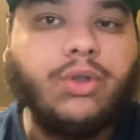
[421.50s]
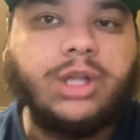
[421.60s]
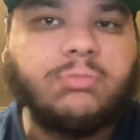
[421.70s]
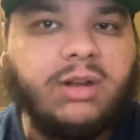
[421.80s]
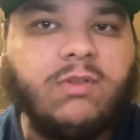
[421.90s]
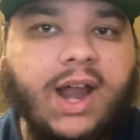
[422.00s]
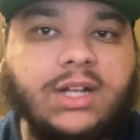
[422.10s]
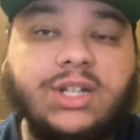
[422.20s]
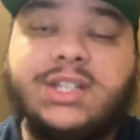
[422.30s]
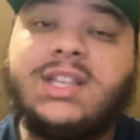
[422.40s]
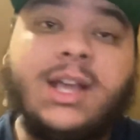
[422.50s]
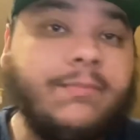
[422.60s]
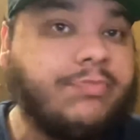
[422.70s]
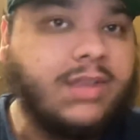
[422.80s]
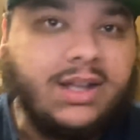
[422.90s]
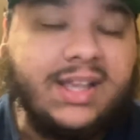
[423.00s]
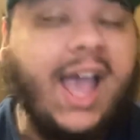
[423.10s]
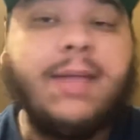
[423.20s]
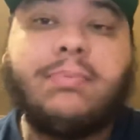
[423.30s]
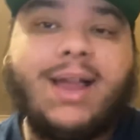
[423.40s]
those mid-ranges.
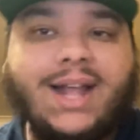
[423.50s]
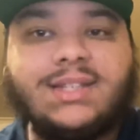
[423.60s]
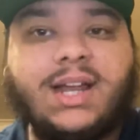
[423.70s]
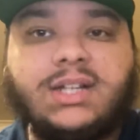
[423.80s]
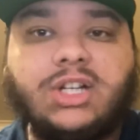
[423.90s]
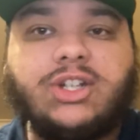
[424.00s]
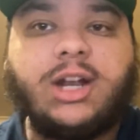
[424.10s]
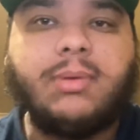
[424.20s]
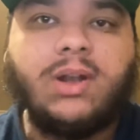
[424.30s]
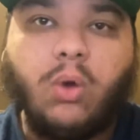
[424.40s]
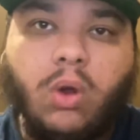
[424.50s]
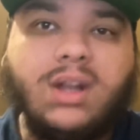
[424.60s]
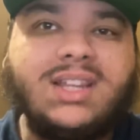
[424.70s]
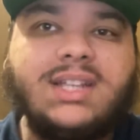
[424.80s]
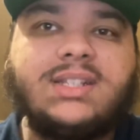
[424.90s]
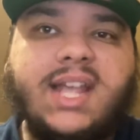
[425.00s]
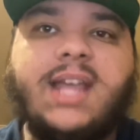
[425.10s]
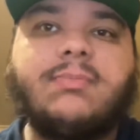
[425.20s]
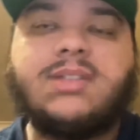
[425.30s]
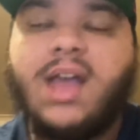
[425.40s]
Game plans, ladies and gentlemen. All of these
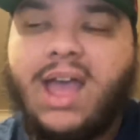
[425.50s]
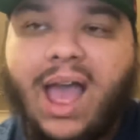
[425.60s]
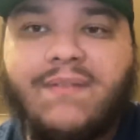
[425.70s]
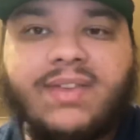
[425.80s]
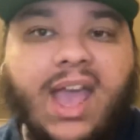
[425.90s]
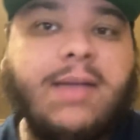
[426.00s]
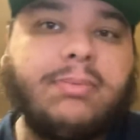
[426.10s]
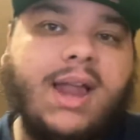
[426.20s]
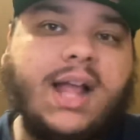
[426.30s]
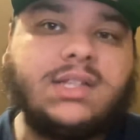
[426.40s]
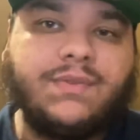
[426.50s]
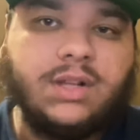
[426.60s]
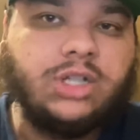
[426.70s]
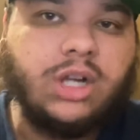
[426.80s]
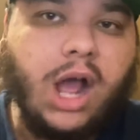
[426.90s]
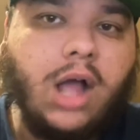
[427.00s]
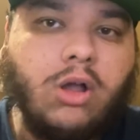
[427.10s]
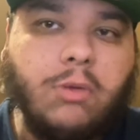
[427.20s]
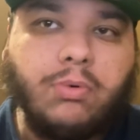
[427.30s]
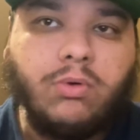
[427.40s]
teams have game plans for the
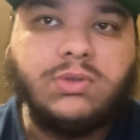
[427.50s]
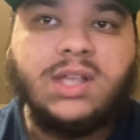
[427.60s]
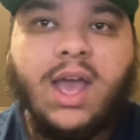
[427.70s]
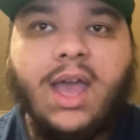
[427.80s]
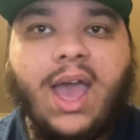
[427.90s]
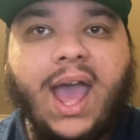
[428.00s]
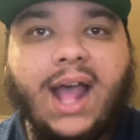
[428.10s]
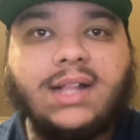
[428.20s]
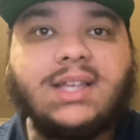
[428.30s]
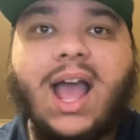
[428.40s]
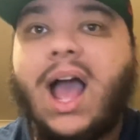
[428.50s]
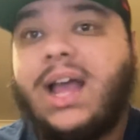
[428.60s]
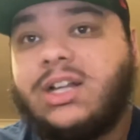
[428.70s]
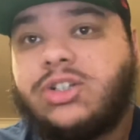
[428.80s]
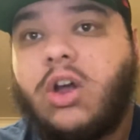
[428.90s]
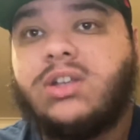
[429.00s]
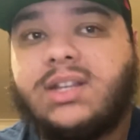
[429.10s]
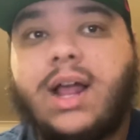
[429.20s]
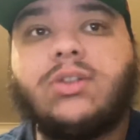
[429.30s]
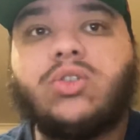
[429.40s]
Chicago Bulls, and it shows
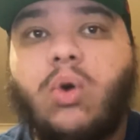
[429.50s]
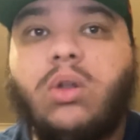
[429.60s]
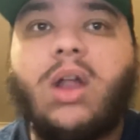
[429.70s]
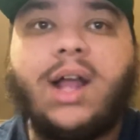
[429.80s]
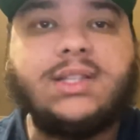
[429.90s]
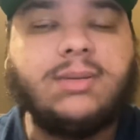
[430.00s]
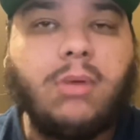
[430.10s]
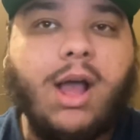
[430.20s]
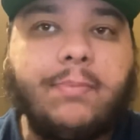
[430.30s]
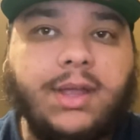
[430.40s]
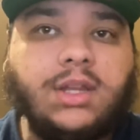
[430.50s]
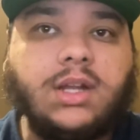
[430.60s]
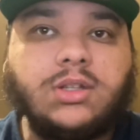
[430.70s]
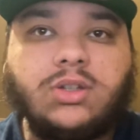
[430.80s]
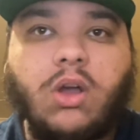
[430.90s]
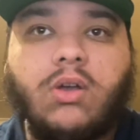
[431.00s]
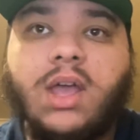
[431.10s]
in our score lines, in my opinion. So